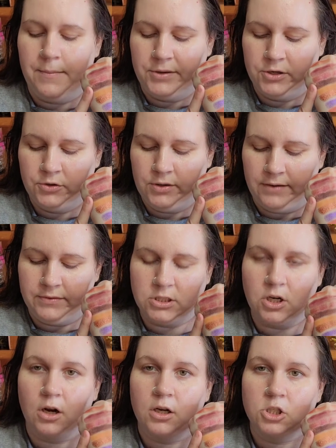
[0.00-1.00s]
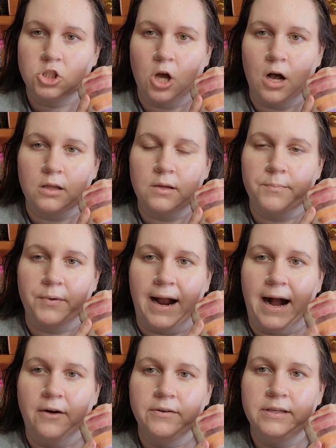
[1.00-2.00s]
Here you have a dark chocolate
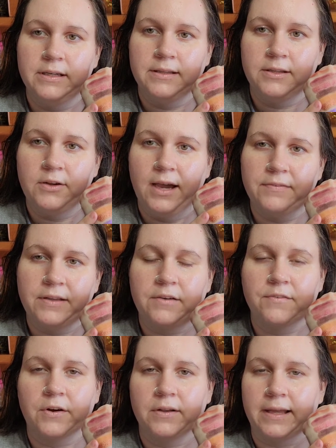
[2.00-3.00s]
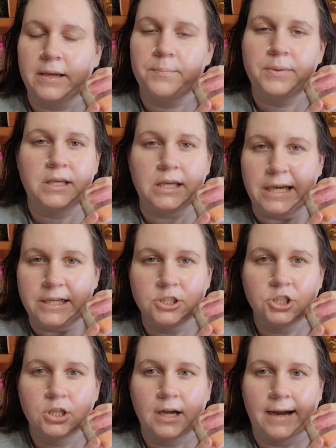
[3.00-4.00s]
brown. Then you have like a very like
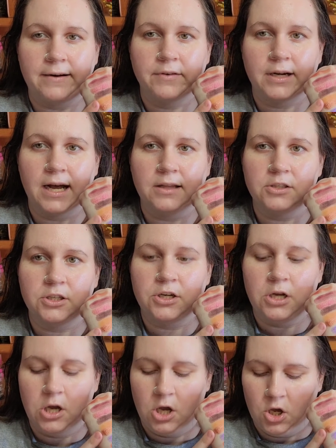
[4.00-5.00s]
peach kind of a color.